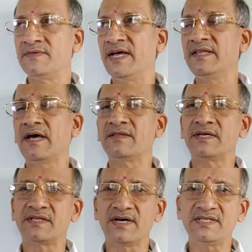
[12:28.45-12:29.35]
Then
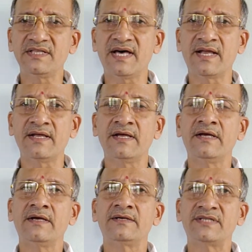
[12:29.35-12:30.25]
the Tahsildar
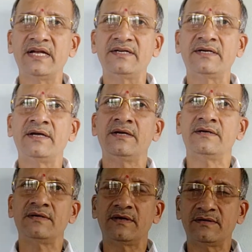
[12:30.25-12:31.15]
shall
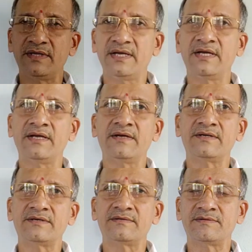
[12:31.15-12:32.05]

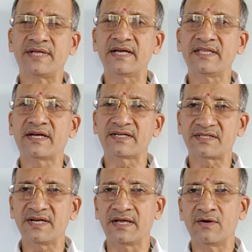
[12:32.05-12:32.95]
take the
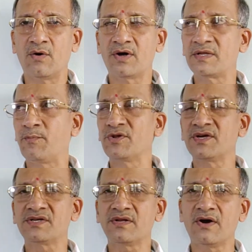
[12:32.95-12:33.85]
custody or the
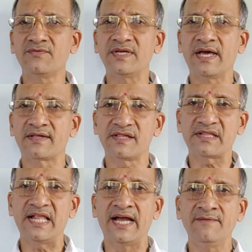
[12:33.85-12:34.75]
possession of the excess
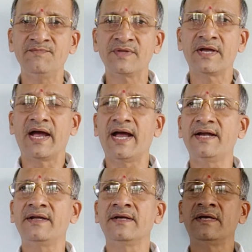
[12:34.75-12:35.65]
land,
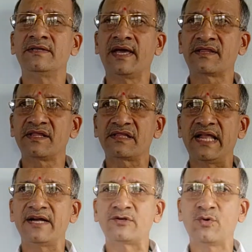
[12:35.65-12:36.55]
and the excess
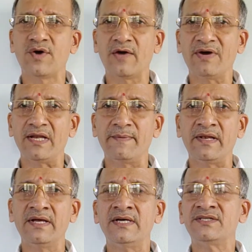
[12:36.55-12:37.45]
land so available
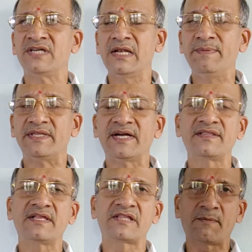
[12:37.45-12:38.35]
shall be, that
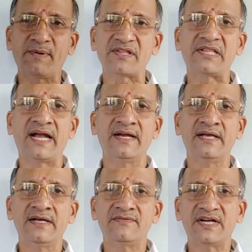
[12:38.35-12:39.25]
is the surplus
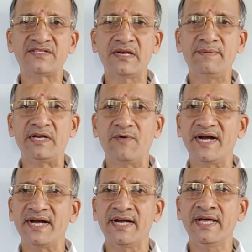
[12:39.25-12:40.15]
land, that shall be
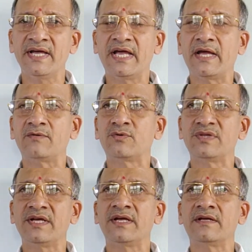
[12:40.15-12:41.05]
divided to
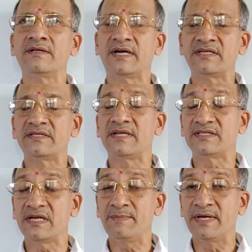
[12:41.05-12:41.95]
the, that
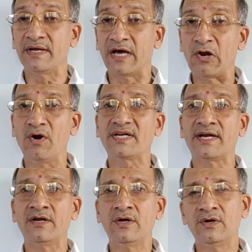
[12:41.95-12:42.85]
shall be
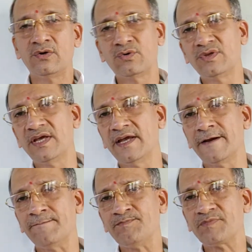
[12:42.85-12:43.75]
allotted to
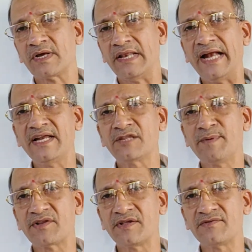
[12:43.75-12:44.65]
the landless
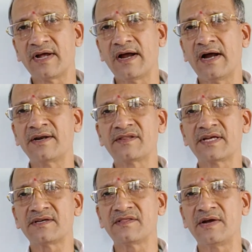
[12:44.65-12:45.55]
persons under
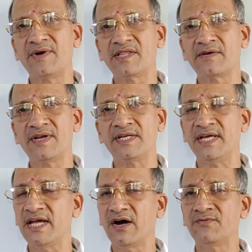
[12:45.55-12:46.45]
Section
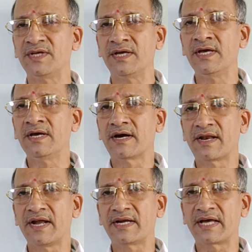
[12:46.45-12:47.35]
77A of the
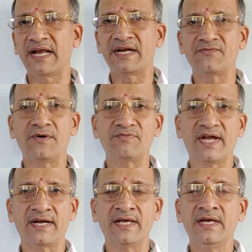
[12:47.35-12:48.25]
Karnataka Land Reforms
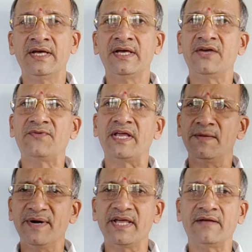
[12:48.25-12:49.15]
Act. If
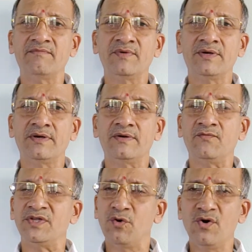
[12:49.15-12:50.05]
anybody
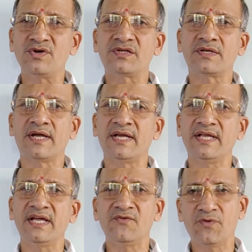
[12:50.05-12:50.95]
withholds
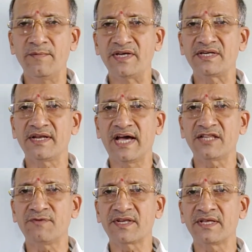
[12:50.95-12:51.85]
any information
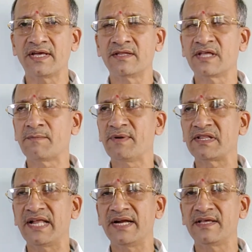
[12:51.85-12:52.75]
as far as the
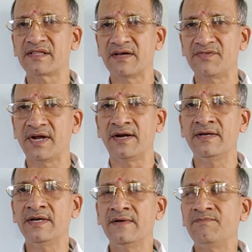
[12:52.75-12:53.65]
surplus land is
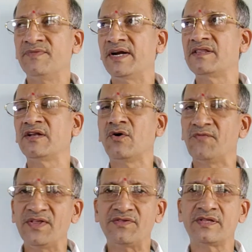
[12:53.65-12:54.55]
concerned, that is an
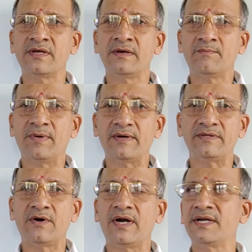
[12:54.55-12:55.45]
offence
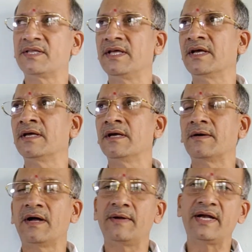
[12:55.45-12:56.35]

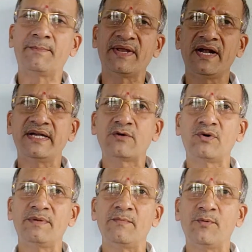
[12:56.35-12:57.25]
and penalty
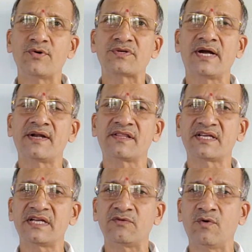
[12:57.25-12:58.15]
could be imposed under
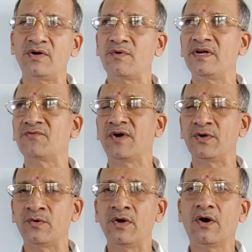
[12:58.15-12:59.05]
Section
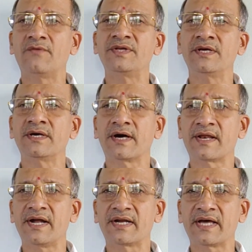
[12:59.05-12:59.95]
125 of the
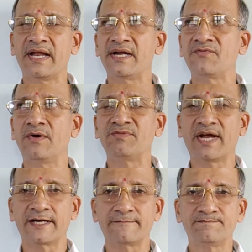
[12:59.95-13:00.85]
Karnataka Land Reforms Act.